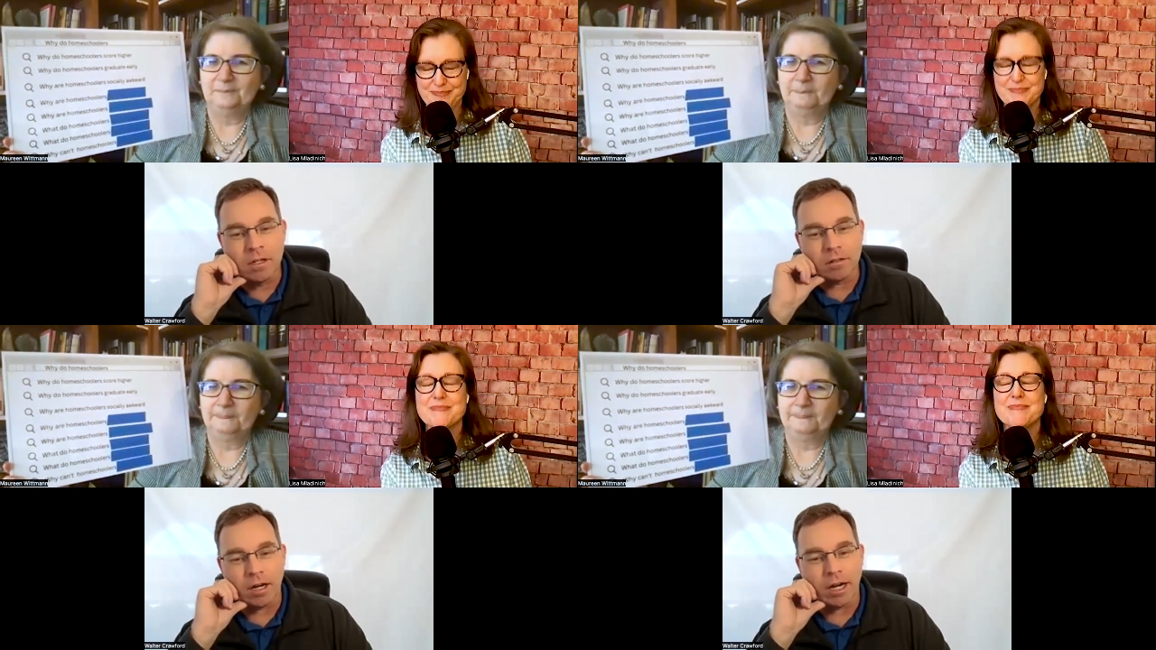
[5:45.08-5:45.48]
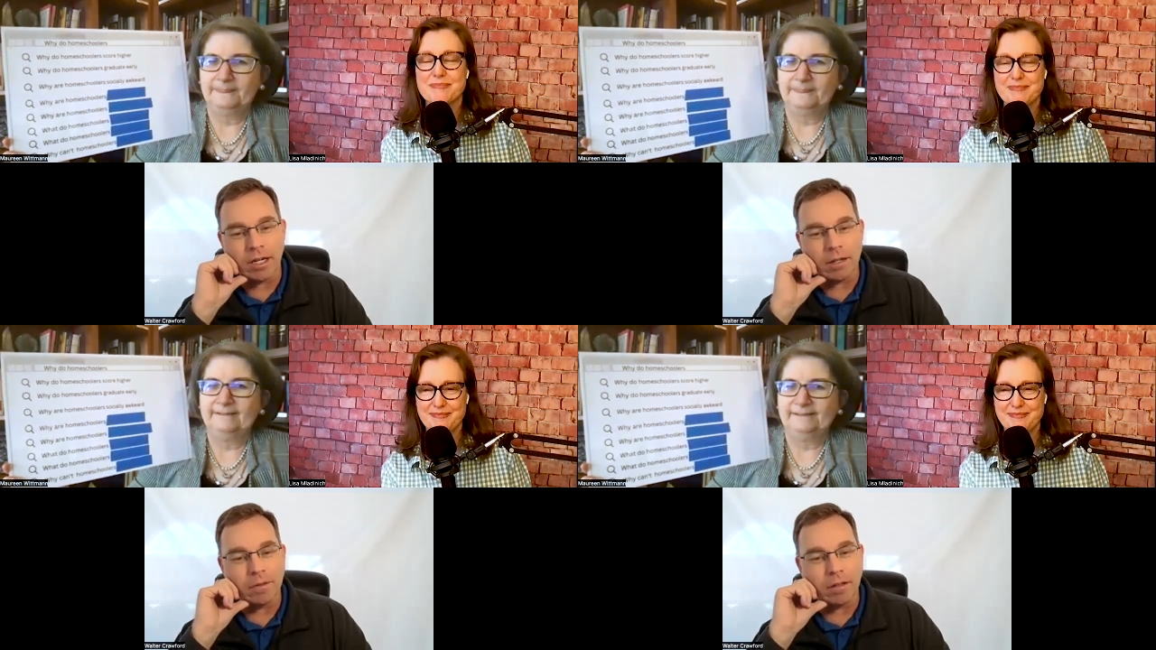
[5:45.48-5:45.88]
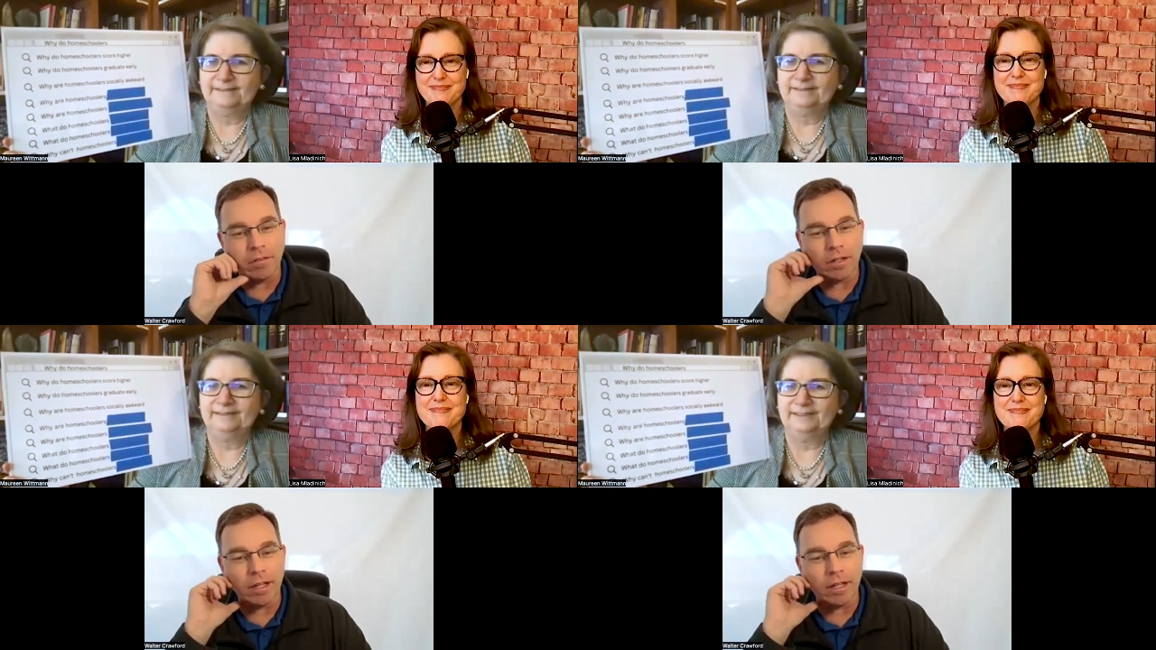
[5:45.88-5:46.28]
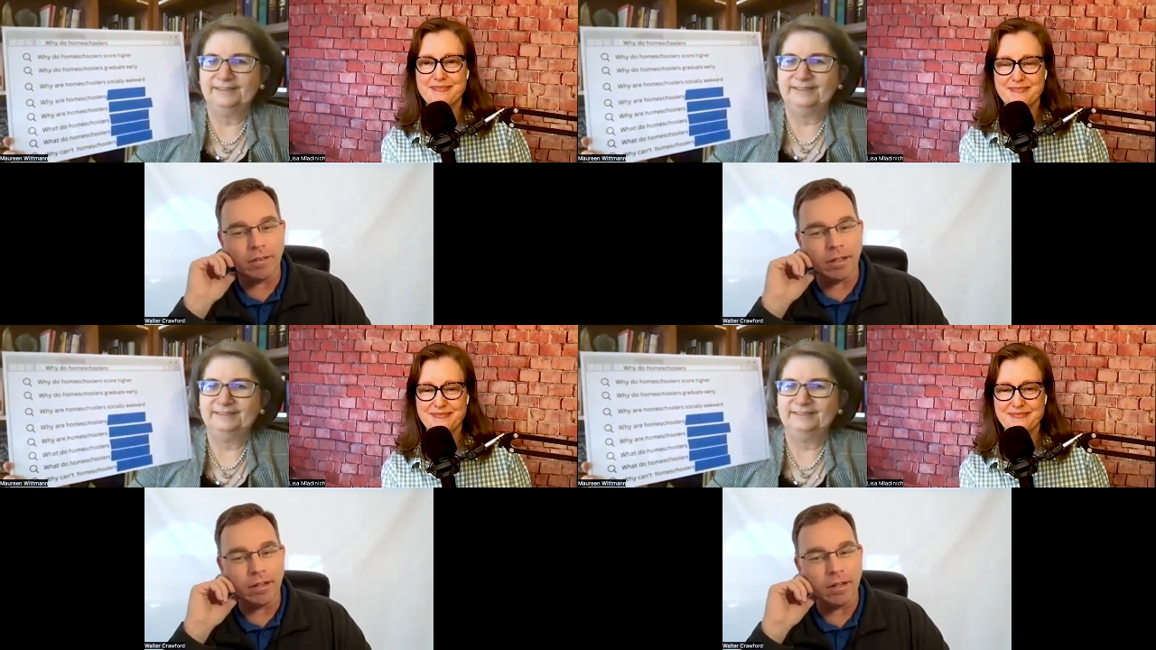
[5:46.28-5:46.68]
Speaker 1: right? I mean, these are kids
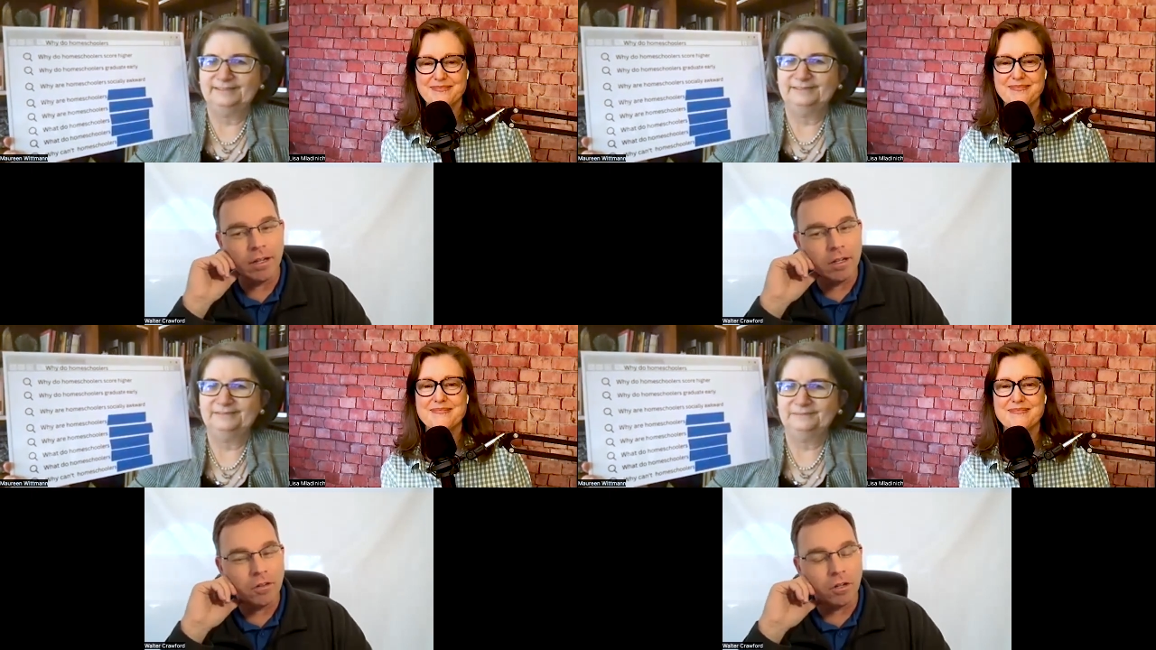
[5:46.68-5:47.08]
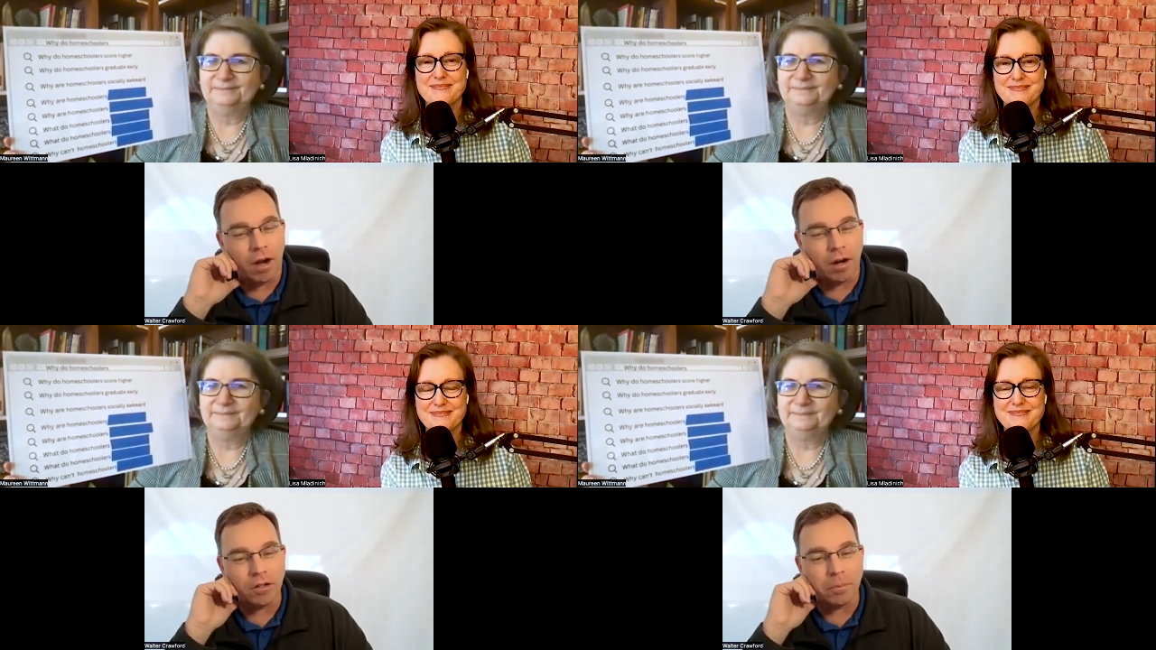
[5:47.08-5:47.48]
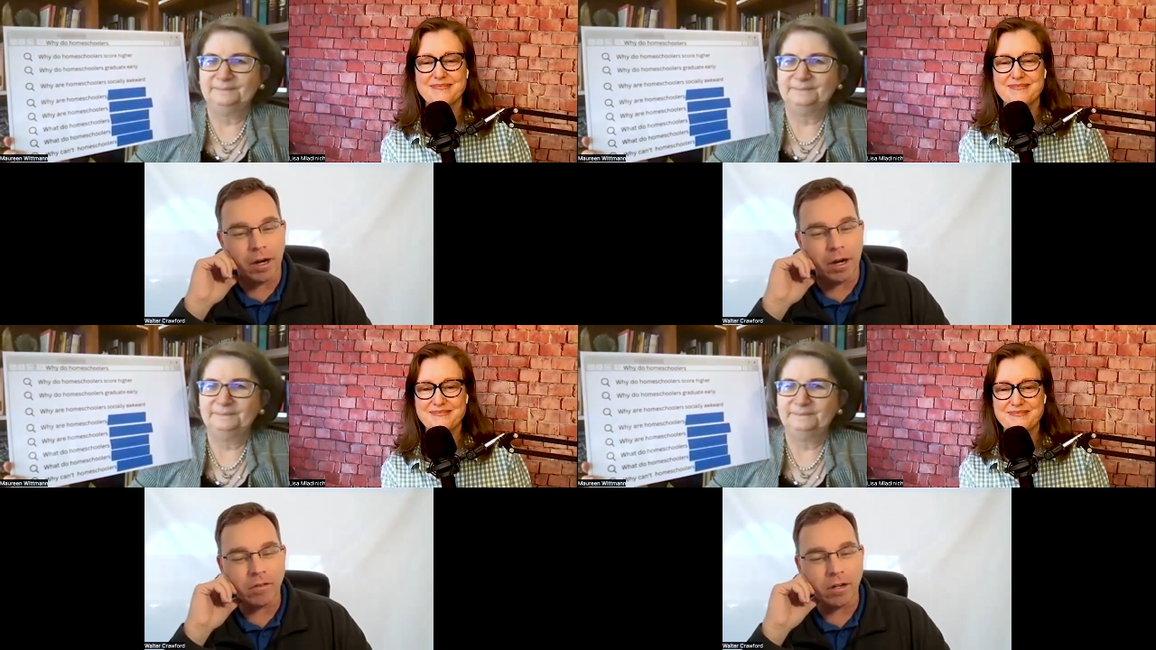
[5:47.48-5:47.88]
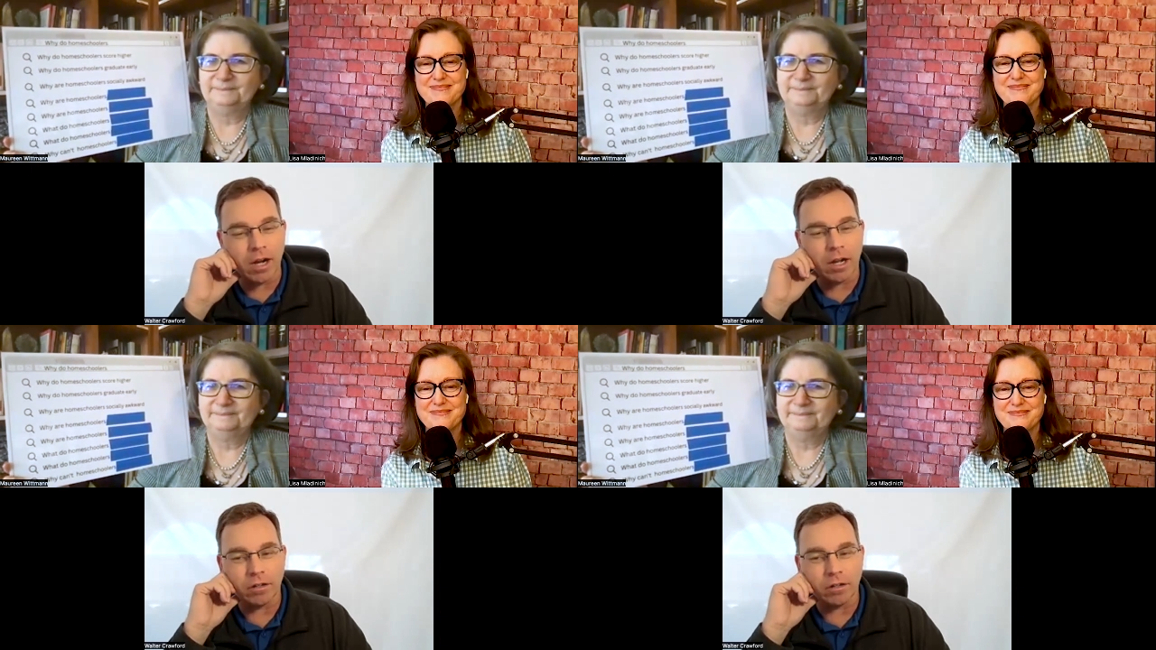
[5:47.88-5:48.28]
that they're around their parents a
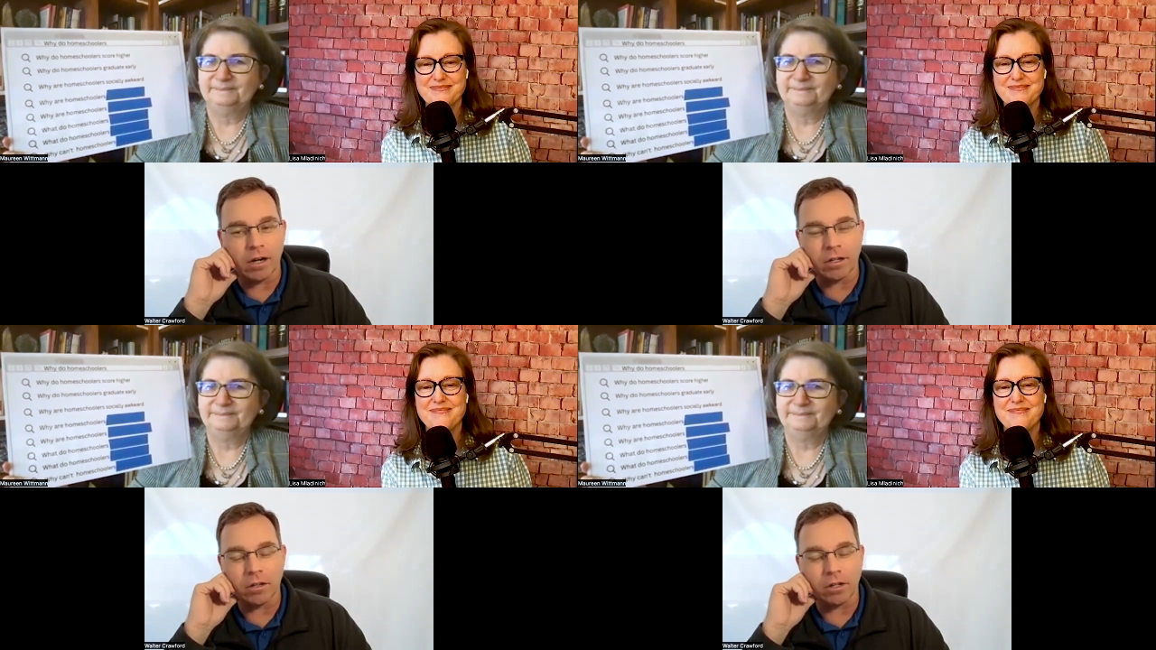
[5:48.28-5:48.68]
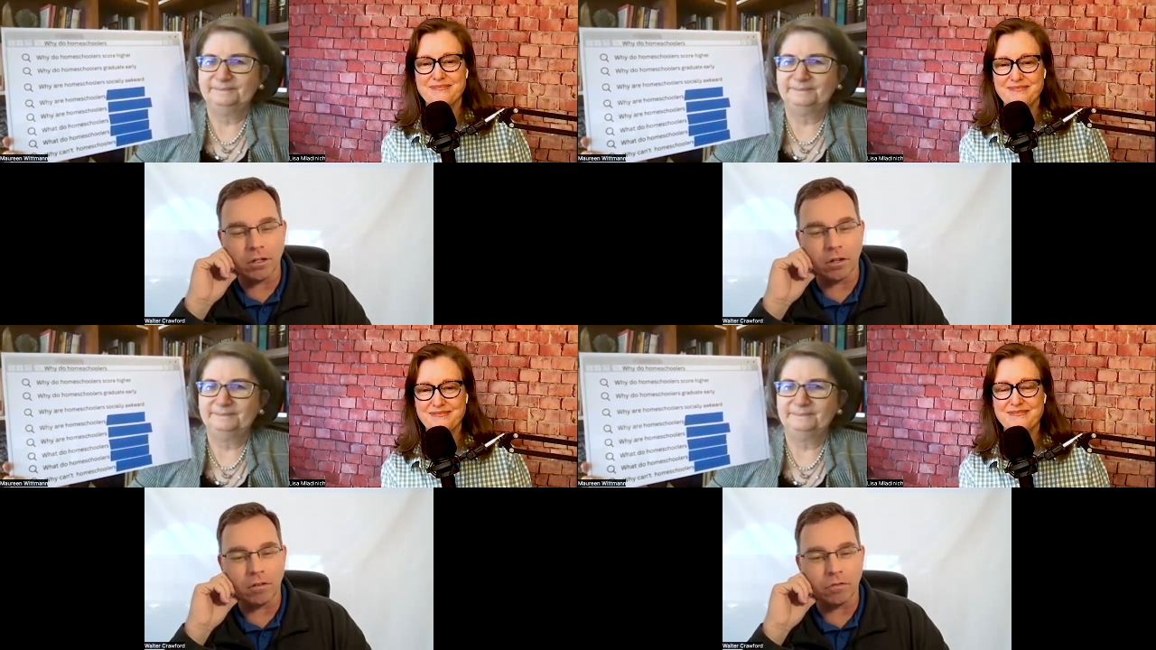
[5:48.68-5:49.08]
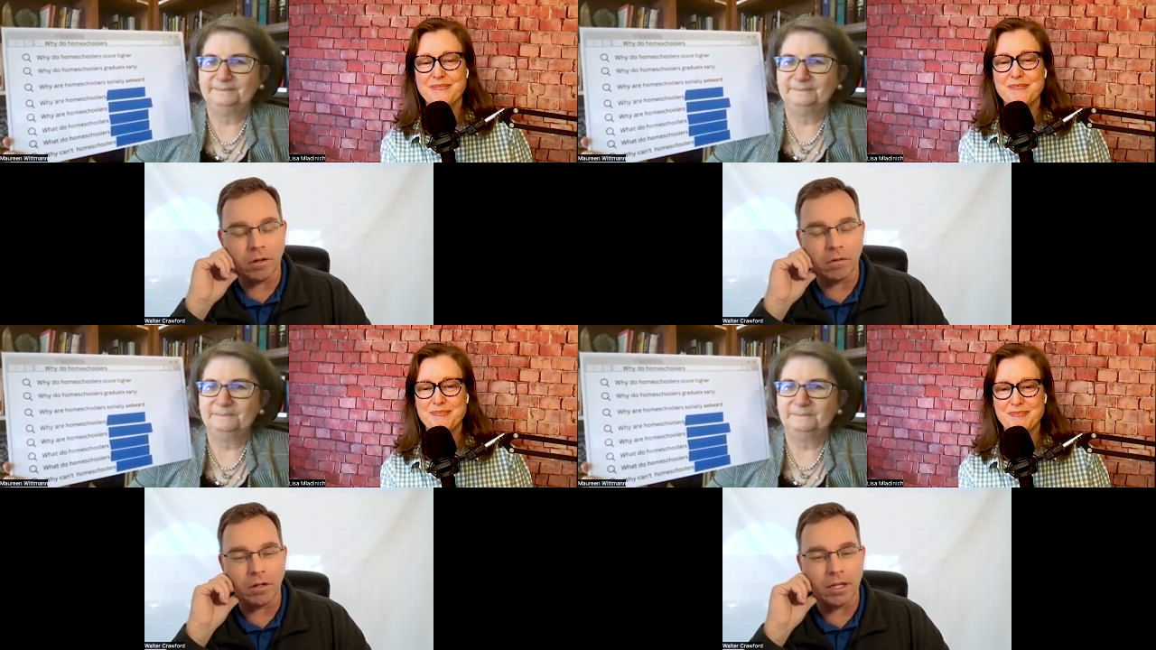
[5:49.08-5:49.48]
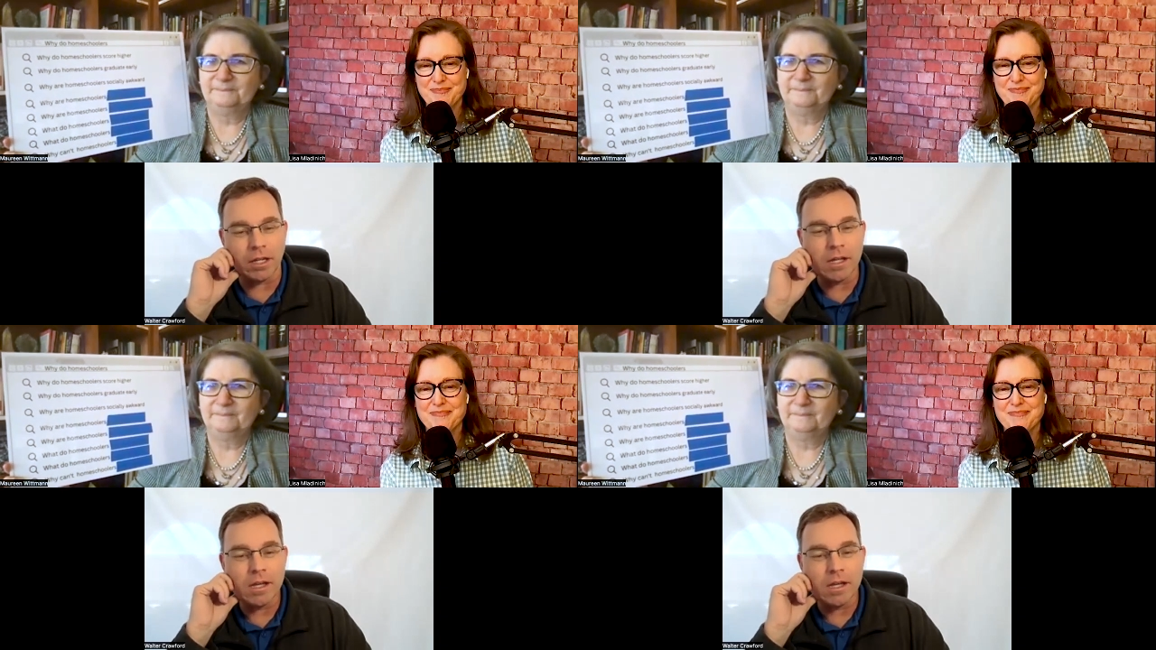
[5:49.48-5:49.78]
lot. They're around other adults frequently.